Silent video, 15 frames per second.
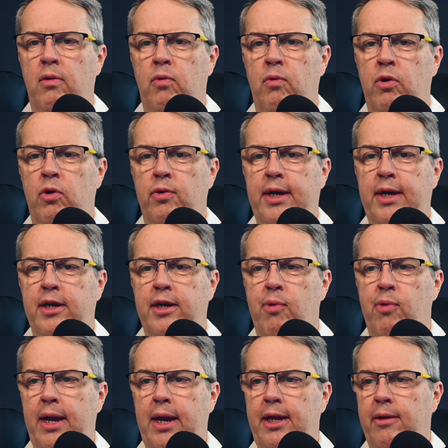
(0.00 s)
We'll go down to
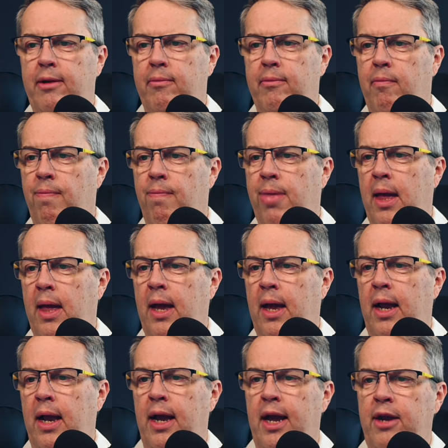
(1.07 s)
branding,
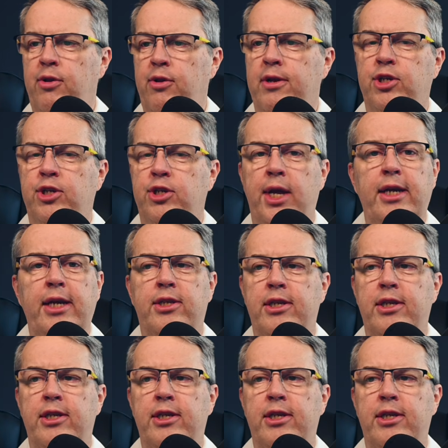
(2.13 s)
and you can change